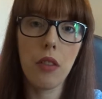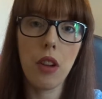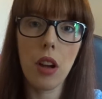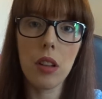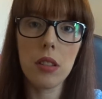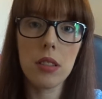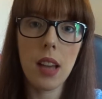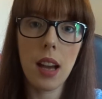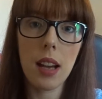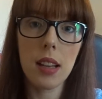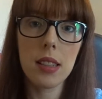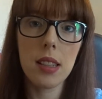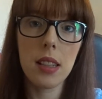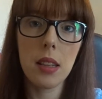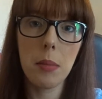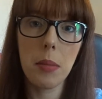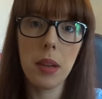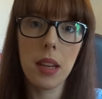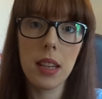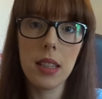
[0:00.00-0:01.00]
contacts in
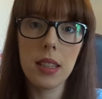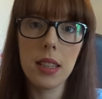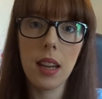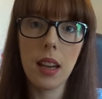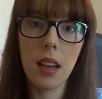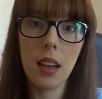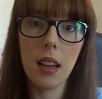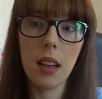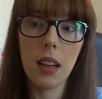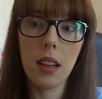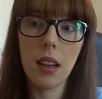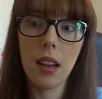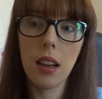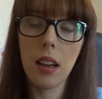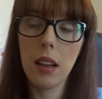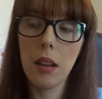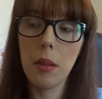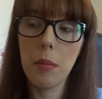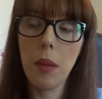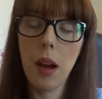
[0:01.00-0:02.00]
the media?
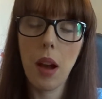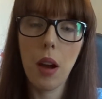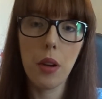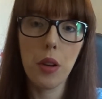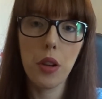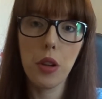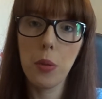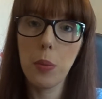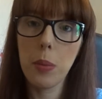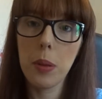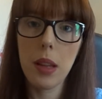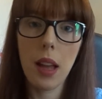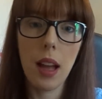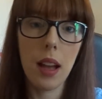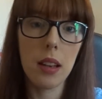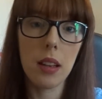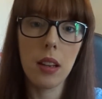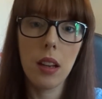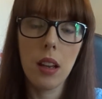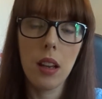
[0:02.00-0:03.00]
How you
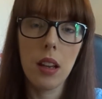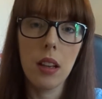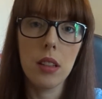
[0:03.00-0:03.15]
plan